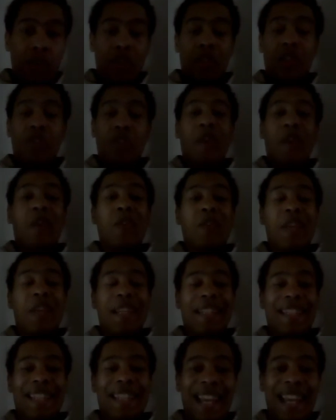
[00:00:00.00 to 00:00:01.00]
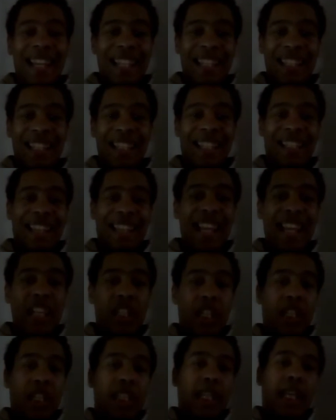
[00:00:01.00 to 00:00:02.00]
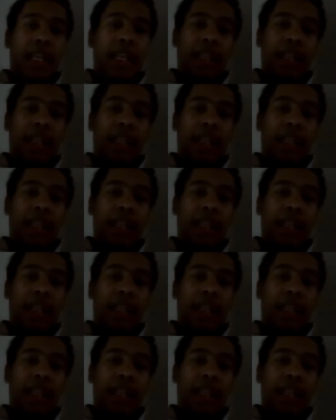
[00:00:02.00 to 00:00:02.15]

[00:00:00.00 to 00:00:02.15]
So this Joden said, then the Danish East